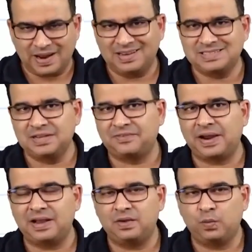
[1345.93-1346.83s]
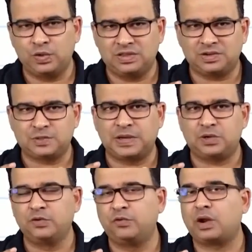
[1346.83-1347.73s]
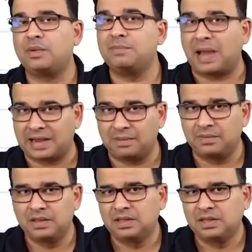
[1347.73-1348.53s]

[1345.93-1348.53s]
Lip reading: it is defined with respect to foramen magnum.